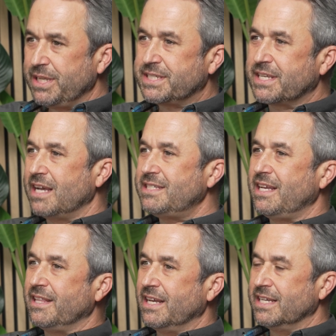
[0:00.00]

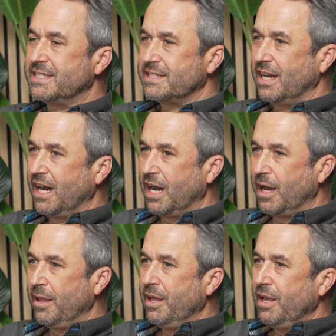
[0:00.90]
discussing this,
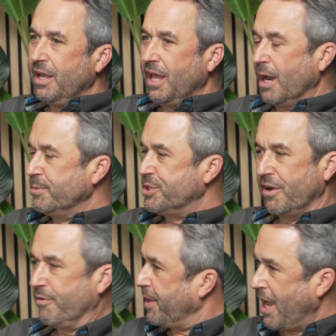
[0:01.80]
and I'm sure
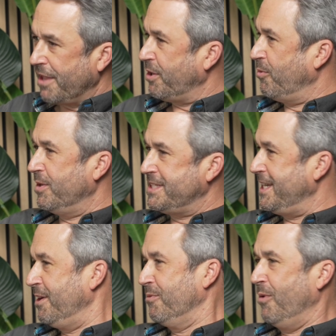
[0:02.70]
everybody out there wants
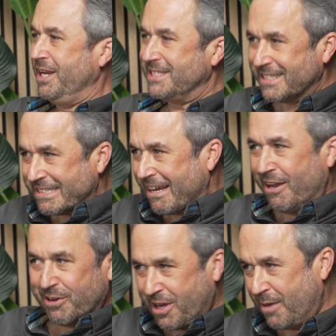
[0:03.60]
to hear what is this
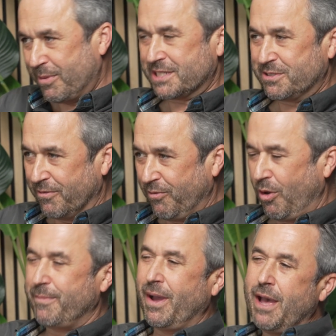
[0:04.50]
condo complex to
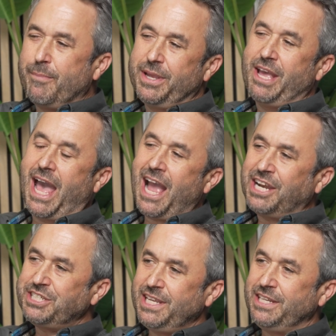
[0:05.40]
avoid, but you
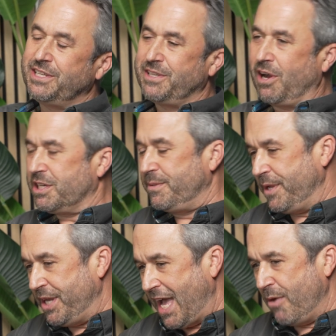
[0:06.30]
actually talked to
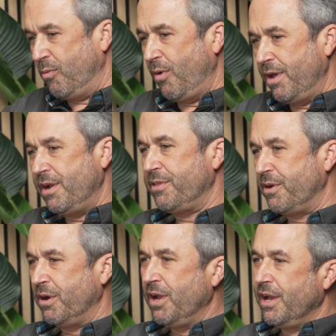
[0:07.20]
me and you had one
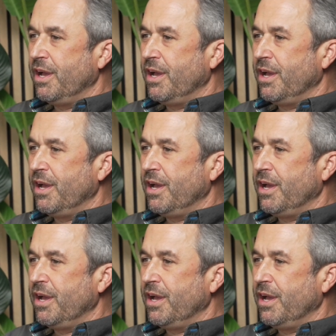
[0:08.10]
other